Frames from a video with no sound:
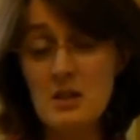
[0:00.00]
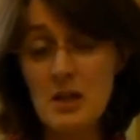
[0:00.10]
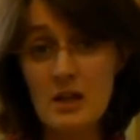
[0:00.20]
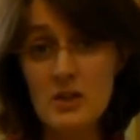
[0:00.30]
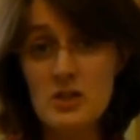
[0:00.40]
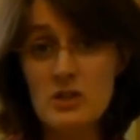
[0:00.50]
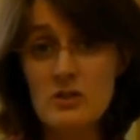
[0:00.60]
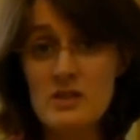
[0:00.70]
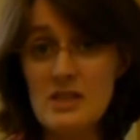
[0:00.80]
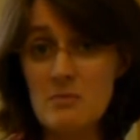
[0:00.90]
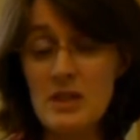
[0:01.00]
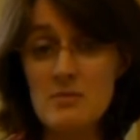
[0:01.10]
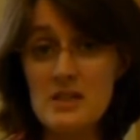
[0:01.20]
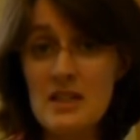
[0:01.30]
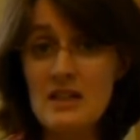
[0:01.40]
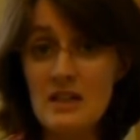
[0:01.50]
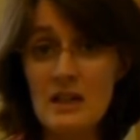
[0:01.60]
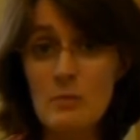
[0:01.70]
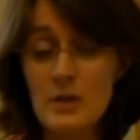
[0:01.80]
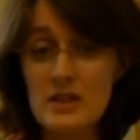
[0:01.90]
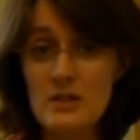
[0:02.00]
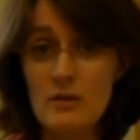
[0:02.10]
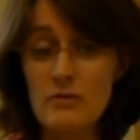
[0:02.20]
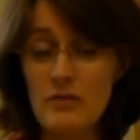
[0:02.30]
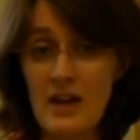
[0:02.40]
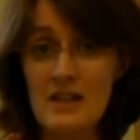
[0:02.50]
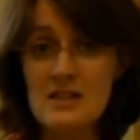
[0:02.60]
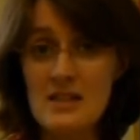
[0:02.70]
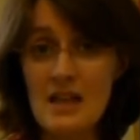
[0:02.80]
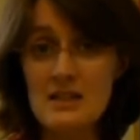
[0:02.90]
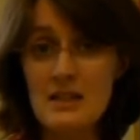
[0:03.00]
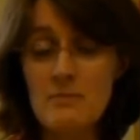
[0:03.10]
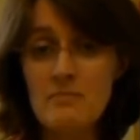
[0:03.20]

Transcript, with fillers: Younger children sometimes need a little bit of anaesthetic.